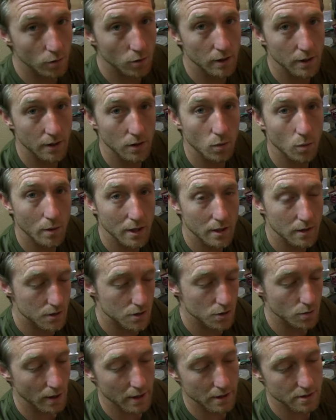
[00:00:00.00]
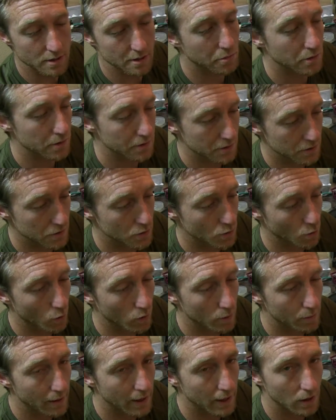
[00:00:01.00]
in the way that you actually put the door
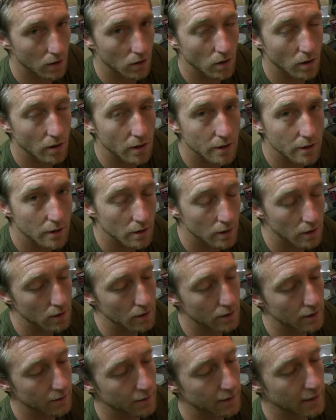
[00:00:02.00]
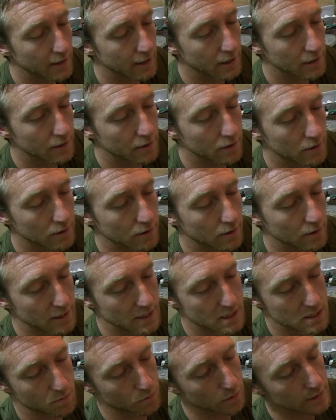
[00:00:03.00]
back on, then that
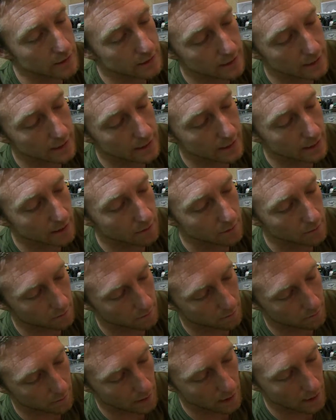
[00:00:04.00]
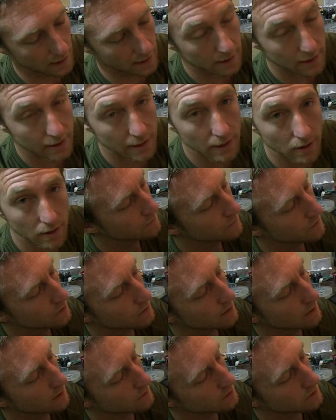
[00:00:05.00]
spring's going to get behind there. You'd
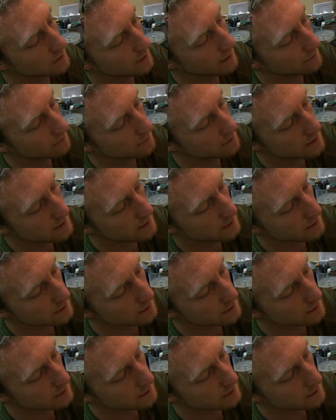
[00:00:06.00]
actually have to take